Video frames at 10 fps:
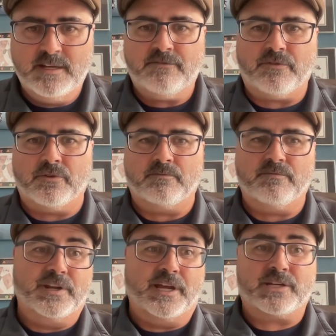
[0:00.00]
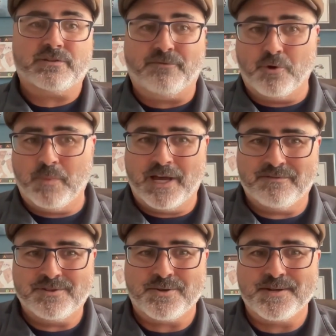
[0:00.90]
for the next format
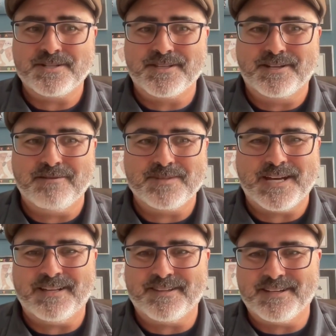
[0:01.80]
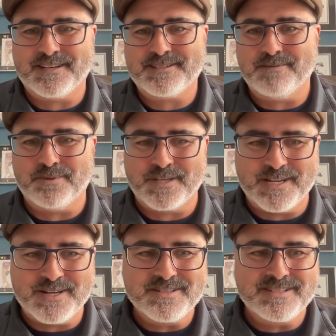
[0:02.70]
of choice that comes out in the next couple of
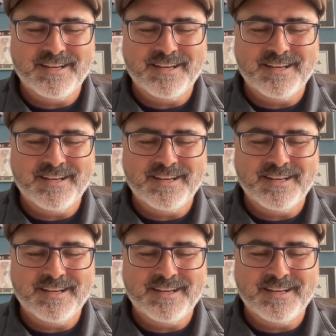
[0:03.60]
years,